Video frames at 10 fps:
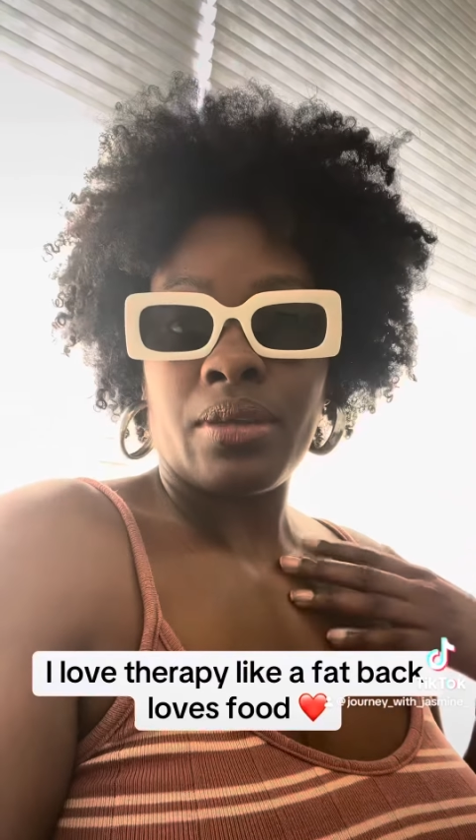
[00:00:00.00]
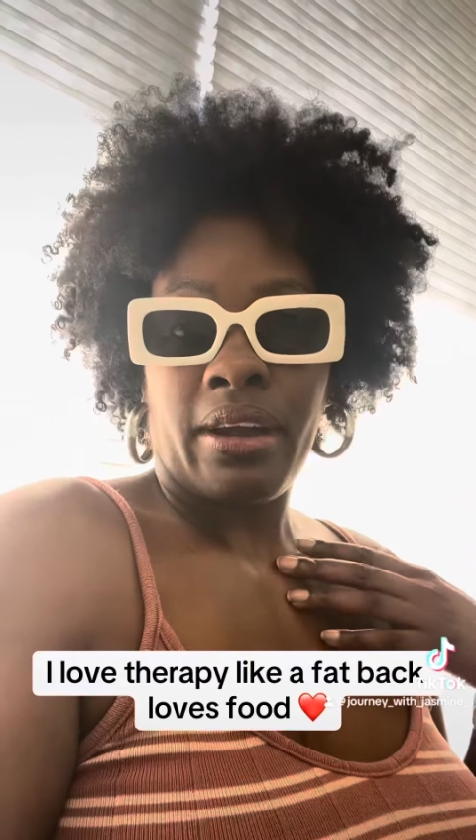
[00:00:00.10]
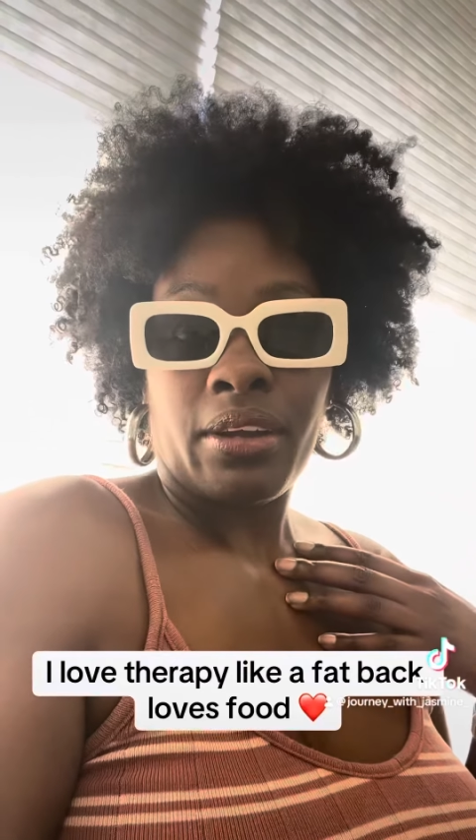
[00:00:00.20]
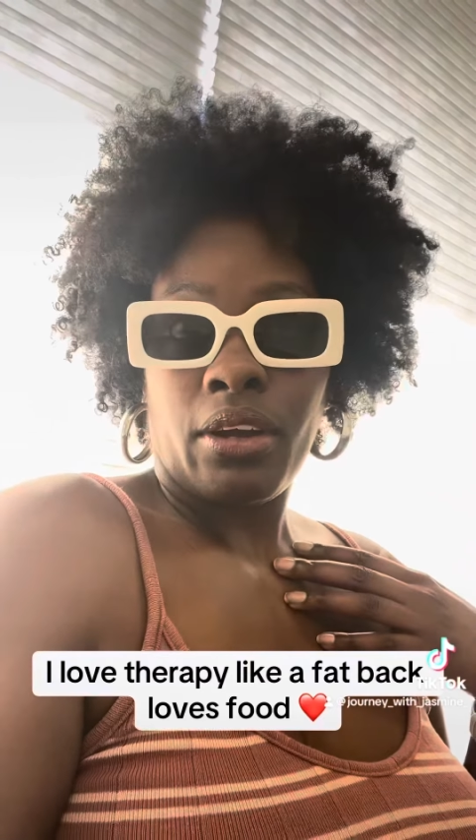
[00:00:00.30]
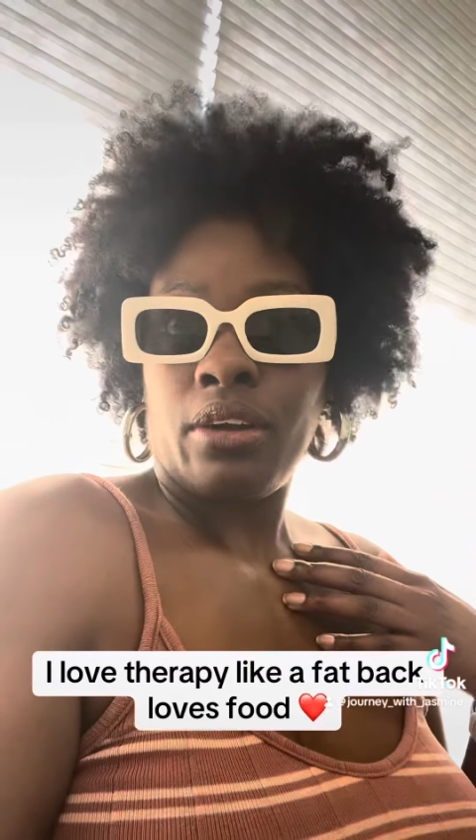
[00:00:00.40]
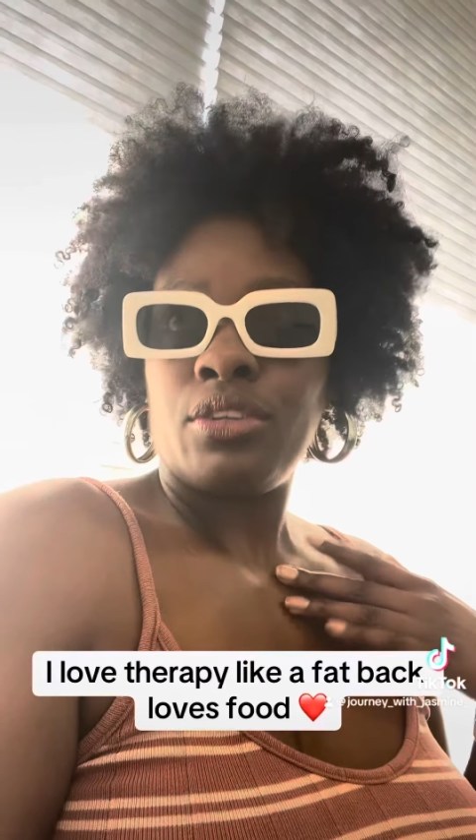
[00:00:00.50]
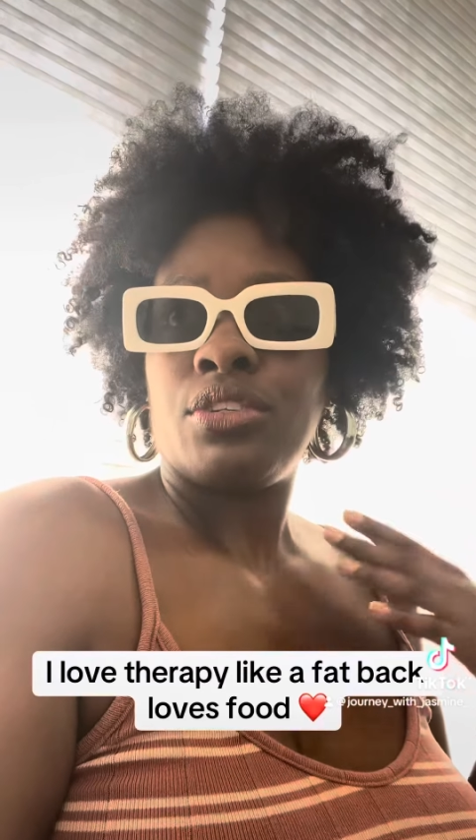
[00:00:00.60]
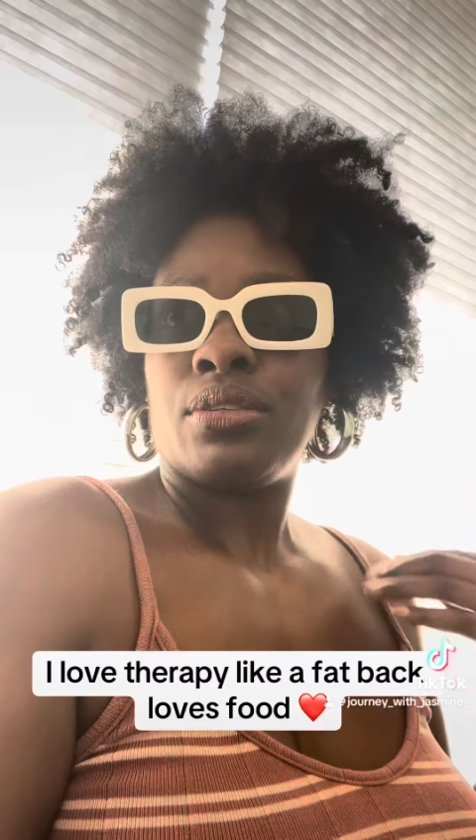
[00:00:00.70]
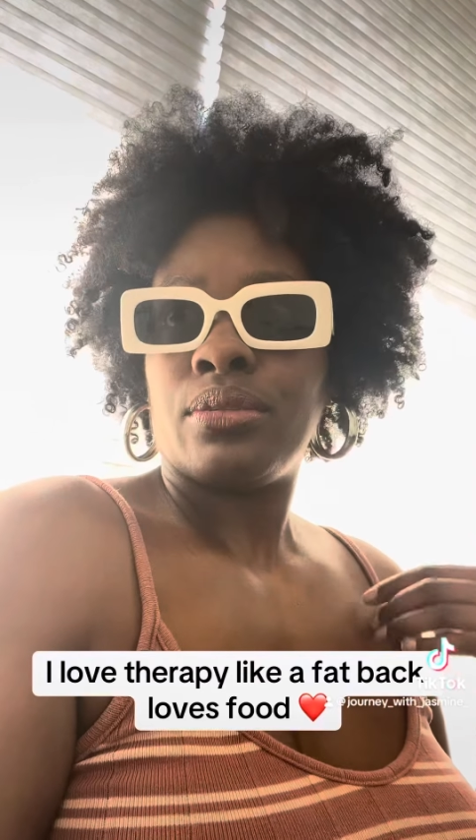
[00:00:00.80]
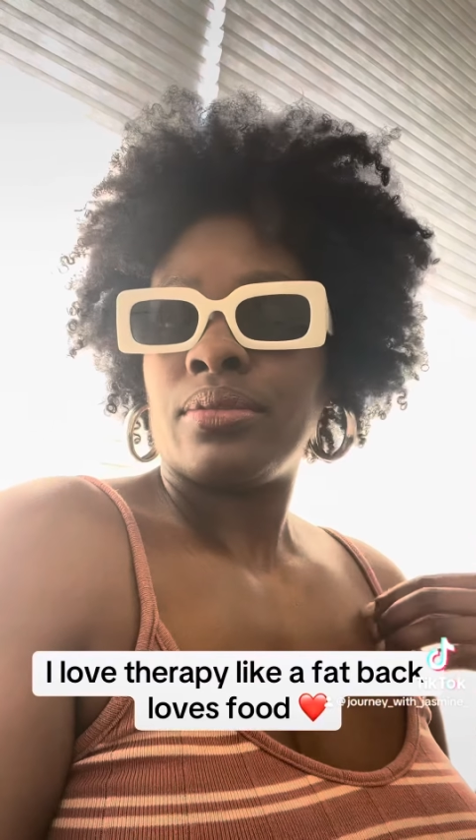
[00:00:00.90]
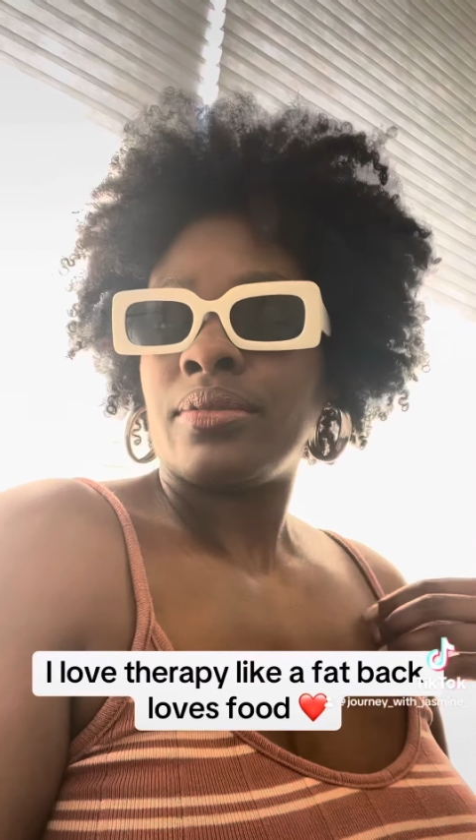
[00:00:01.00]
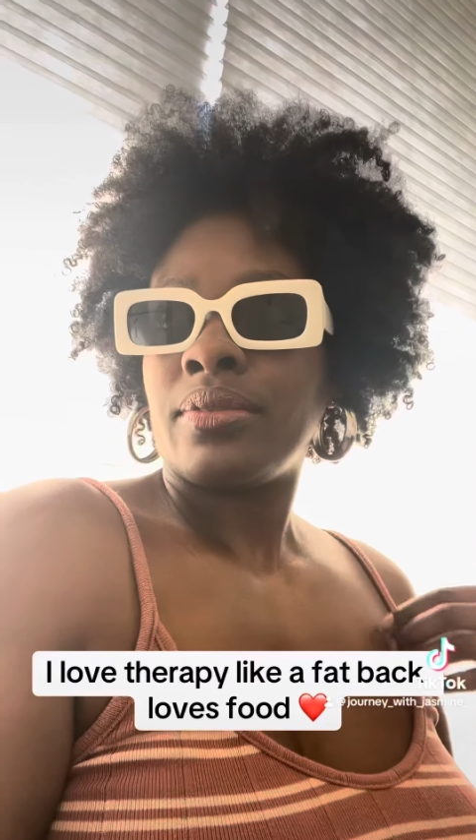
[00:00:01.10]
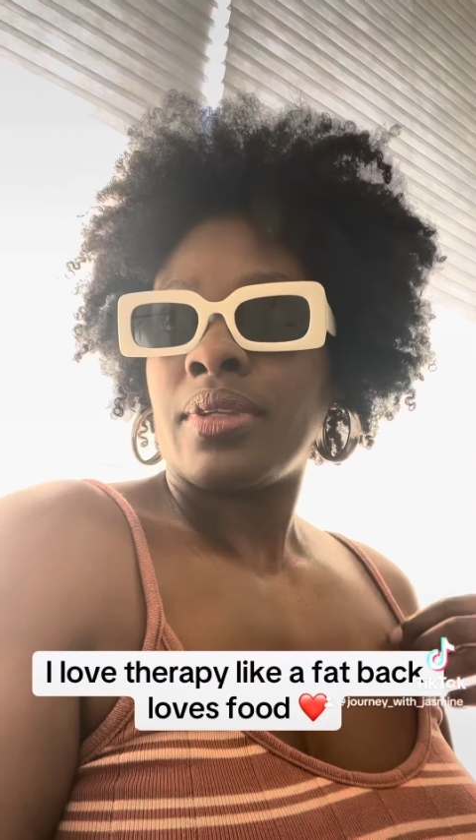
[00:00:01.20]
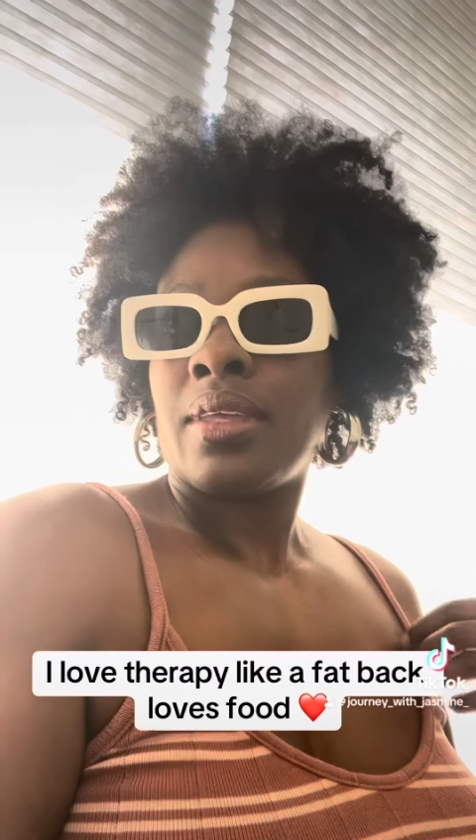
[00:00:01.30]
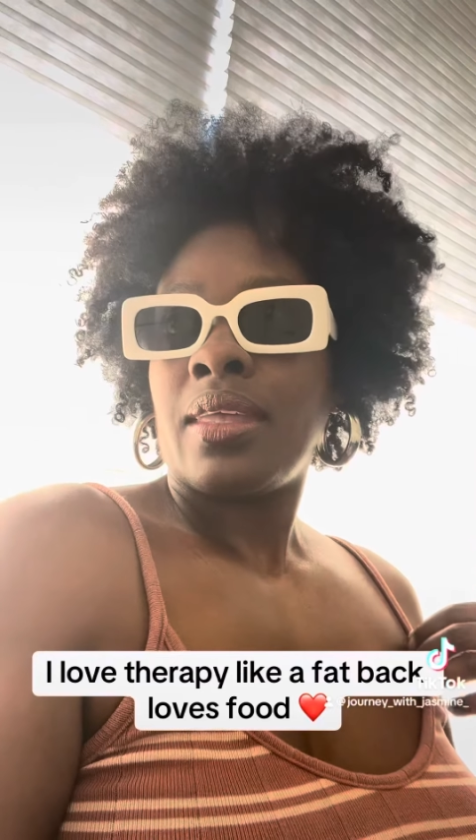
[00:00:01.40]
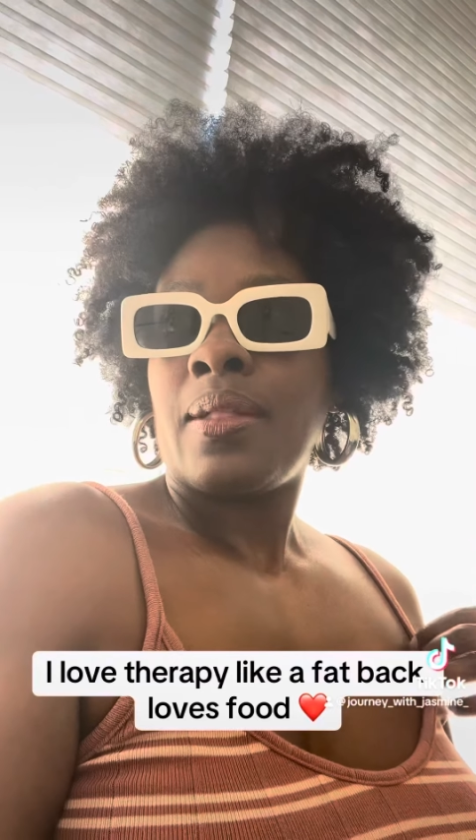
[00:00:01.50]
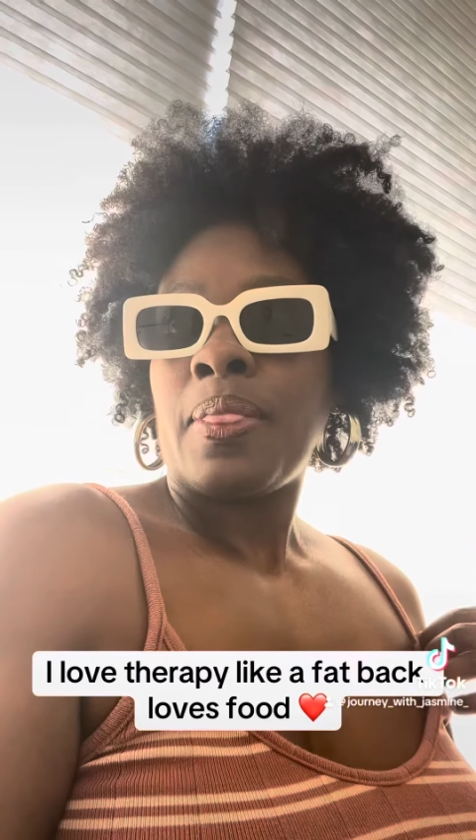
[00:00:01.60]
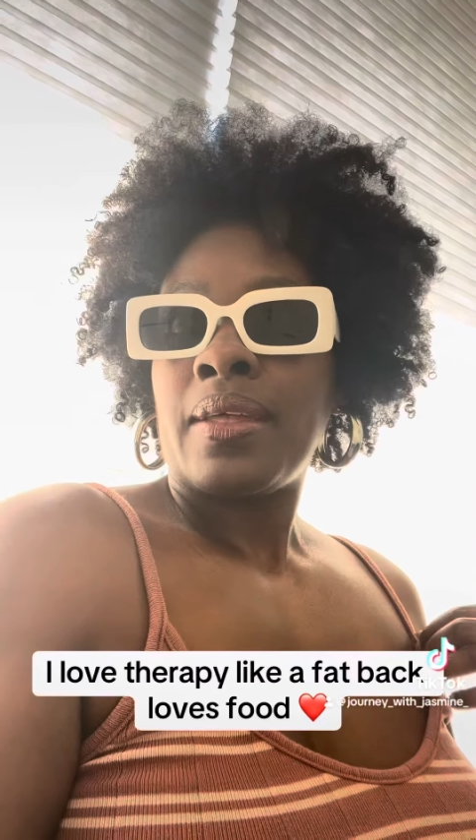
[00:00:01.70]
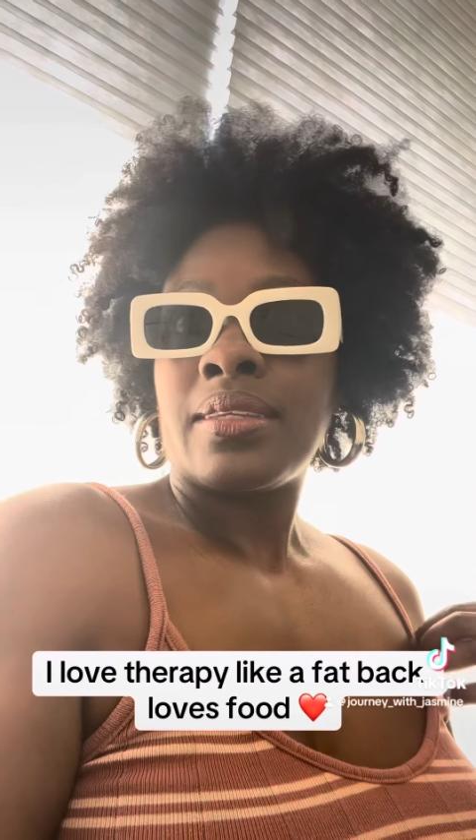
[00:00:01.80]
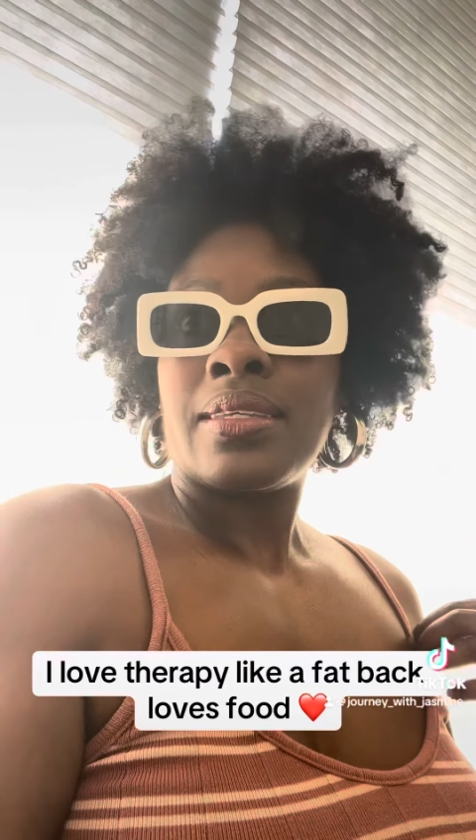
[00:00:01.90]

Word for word: So I encourage you to